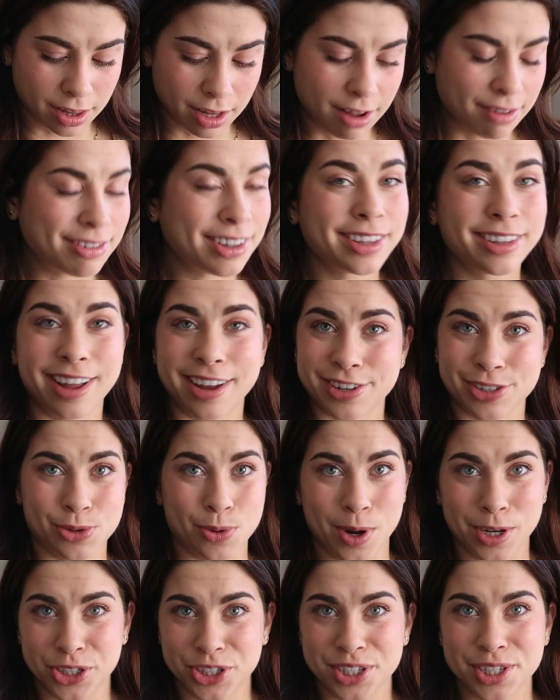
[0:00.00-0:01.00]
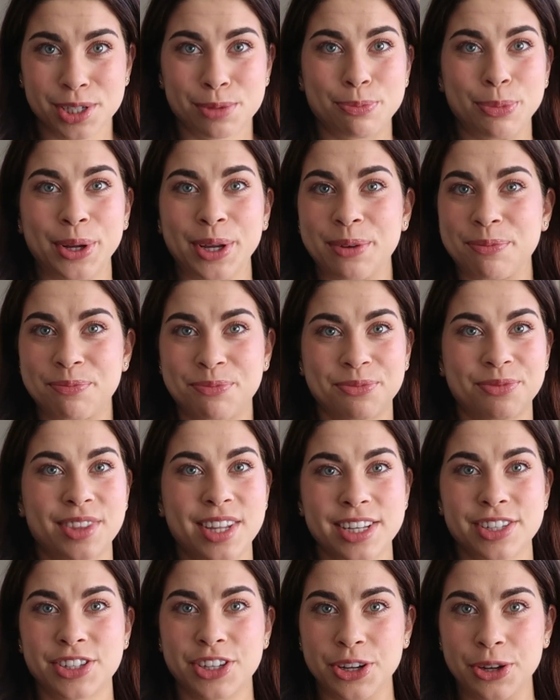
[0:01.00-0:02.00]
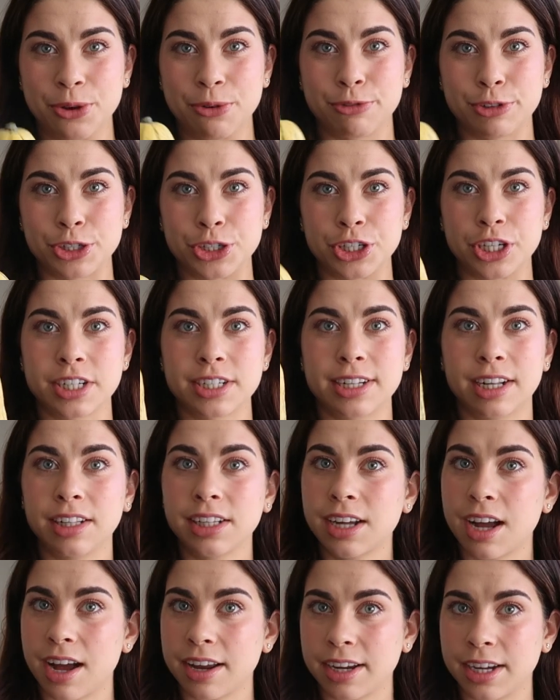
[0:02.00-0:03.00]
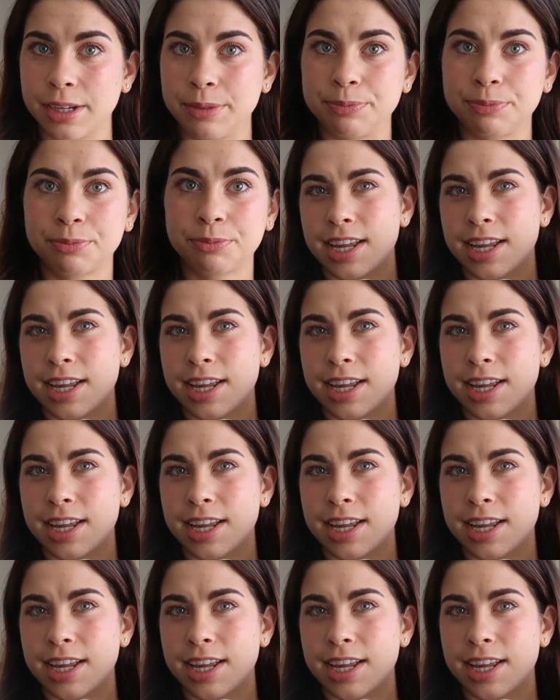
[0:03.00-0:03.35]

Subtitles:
love a lot of squashes, but these two for sure, delicata